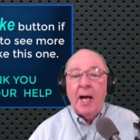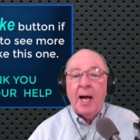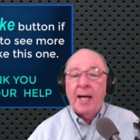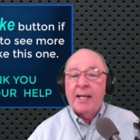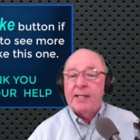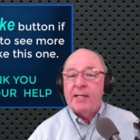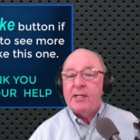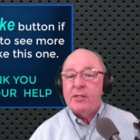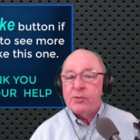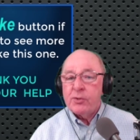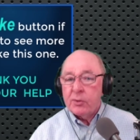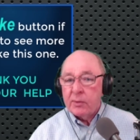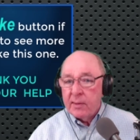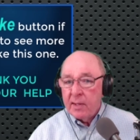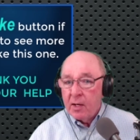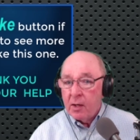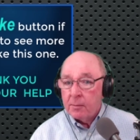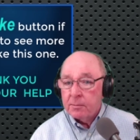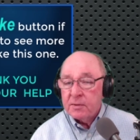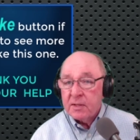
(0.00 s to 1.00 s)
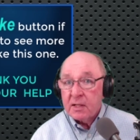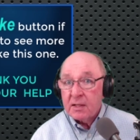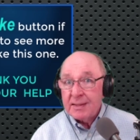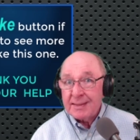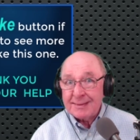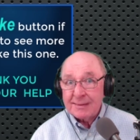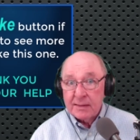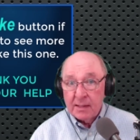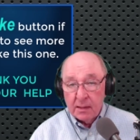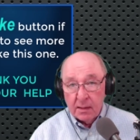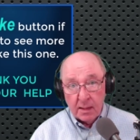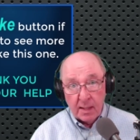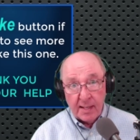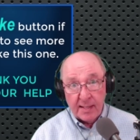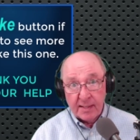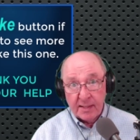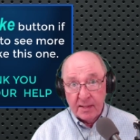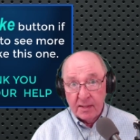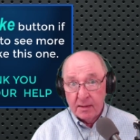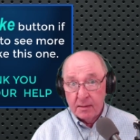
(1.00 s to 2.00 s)
I need your help to click the
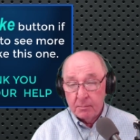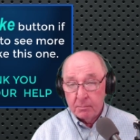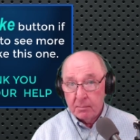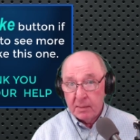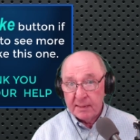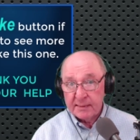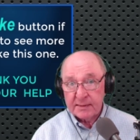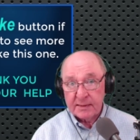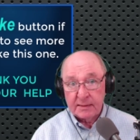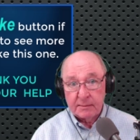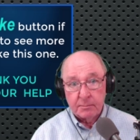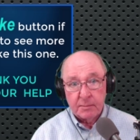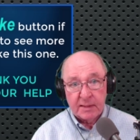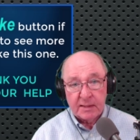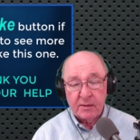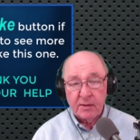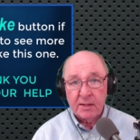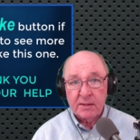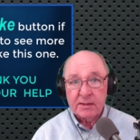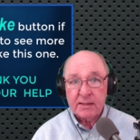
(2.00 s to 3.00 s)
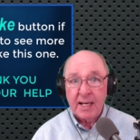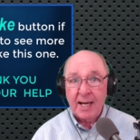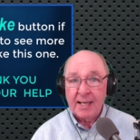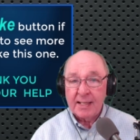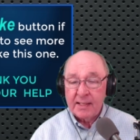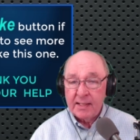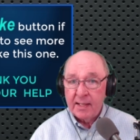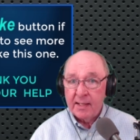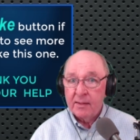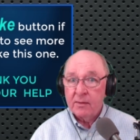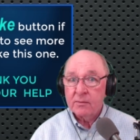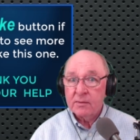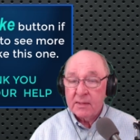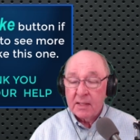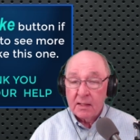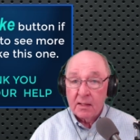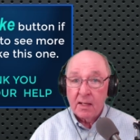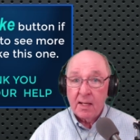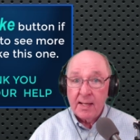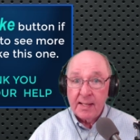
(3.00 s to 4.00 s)
like button because I count
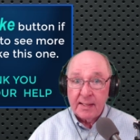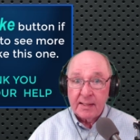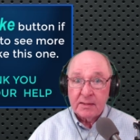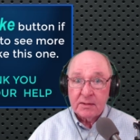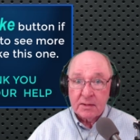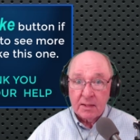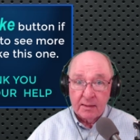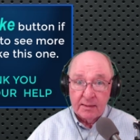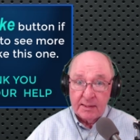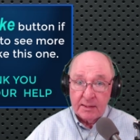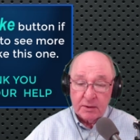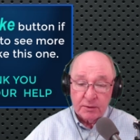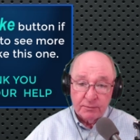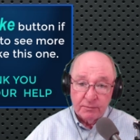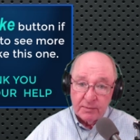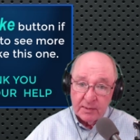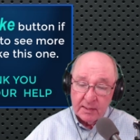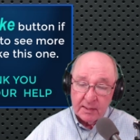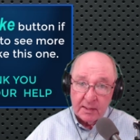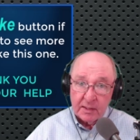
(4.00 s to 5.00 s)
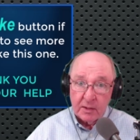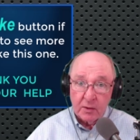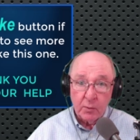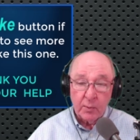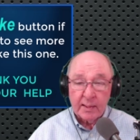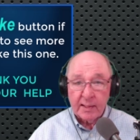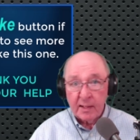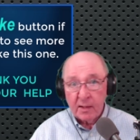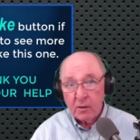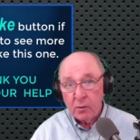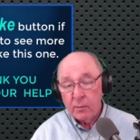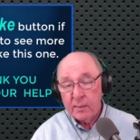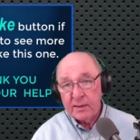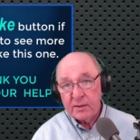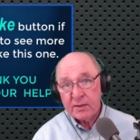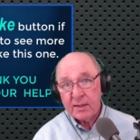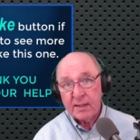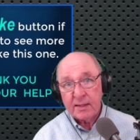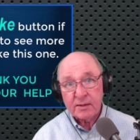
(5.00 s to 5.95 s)
the likes on each video, and I always